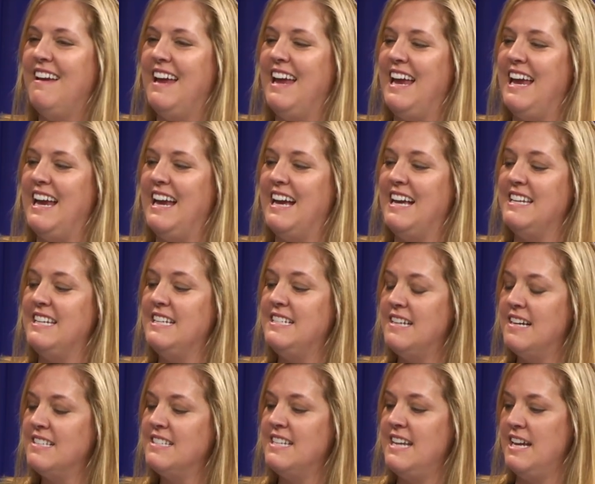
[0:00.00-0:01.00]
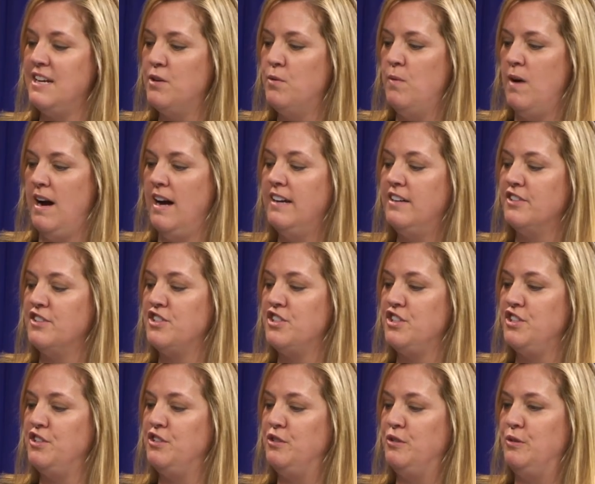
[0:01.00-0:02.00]
and it does take a while
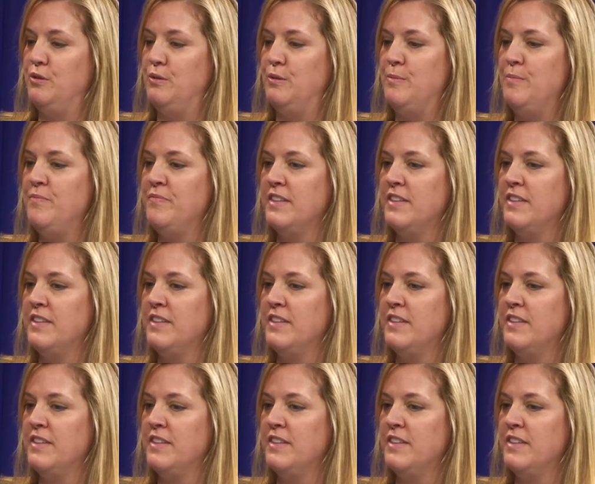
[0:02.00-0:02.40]
to